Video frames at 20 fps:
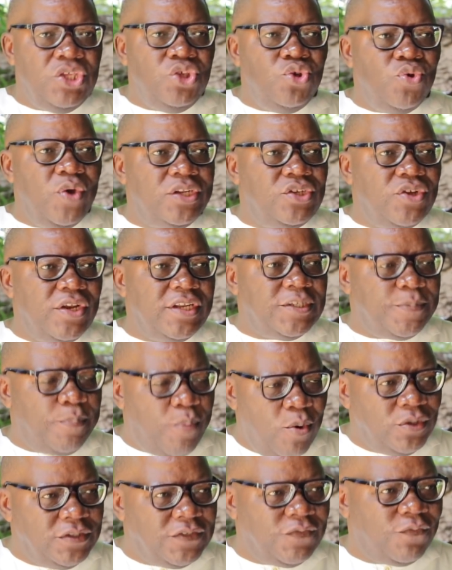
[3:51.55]
You had a
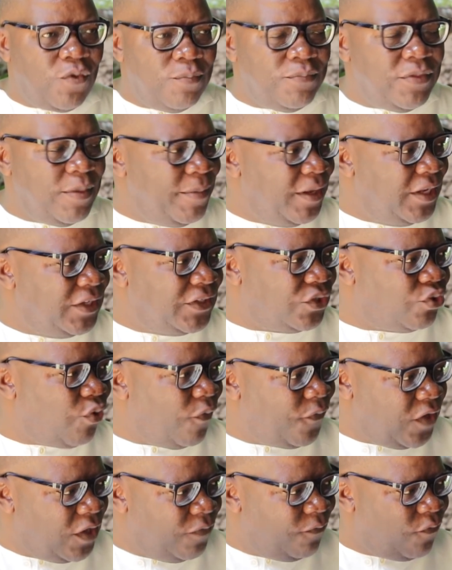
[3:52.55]
response from the Minister
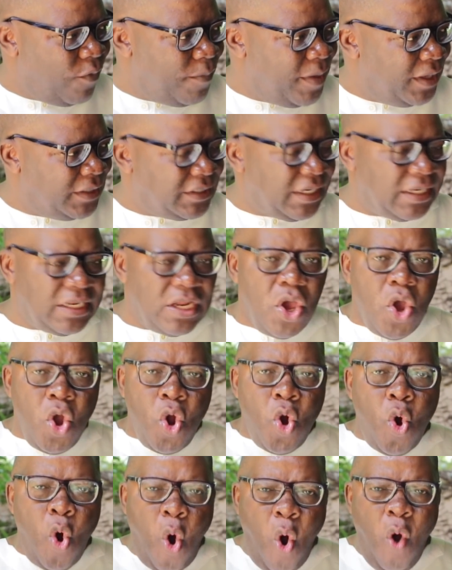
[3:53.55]
of Information,
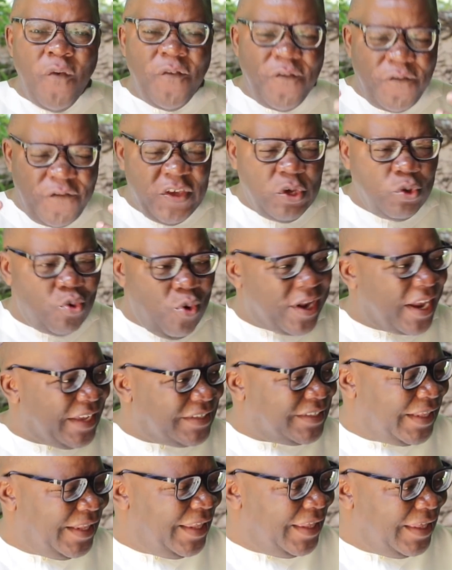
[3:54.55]
all
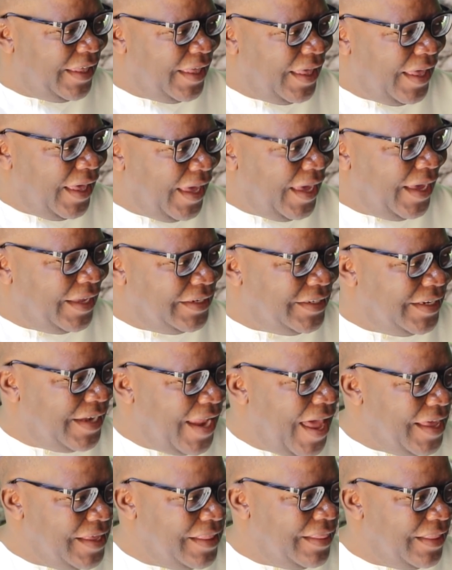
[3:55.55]
vigorously
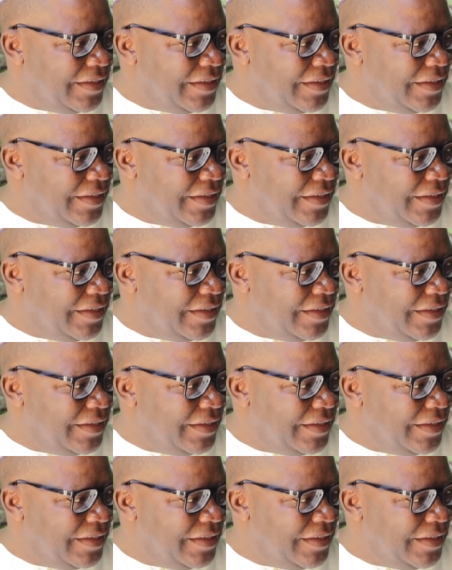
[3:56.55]
denying